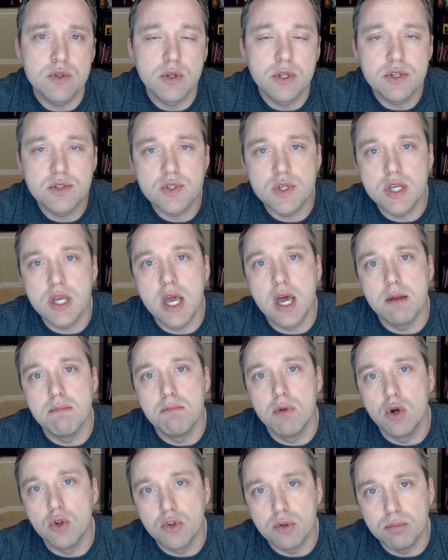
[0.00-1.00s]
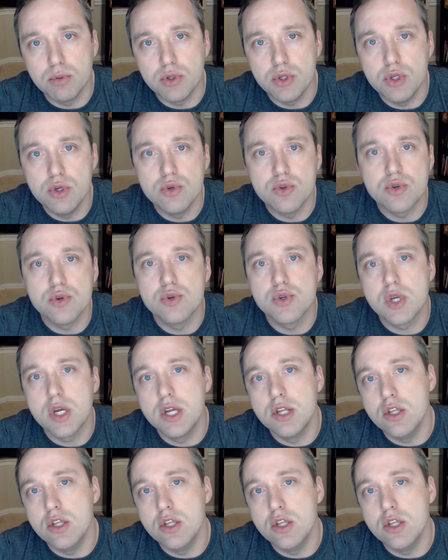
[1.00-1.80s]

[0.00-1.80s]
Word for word: So let's say you had multiple users